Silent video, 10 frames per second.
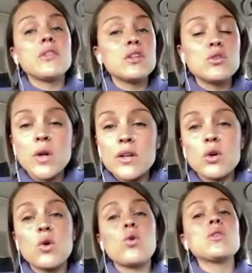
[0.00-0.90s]
and you tried to
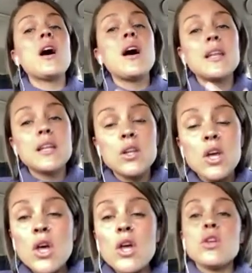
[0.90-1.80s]
hold on, and
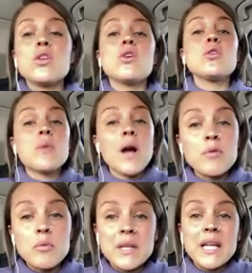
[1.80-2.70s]
you know, you
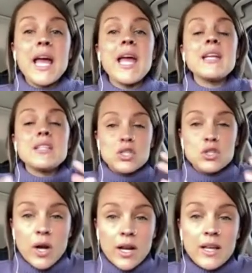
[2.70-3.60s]
probably ate to
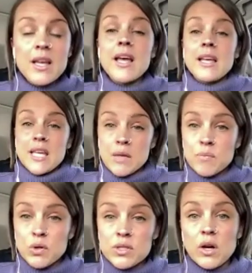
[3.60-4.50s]
try to keep
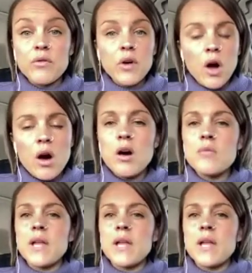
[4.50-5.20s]
yourself calm.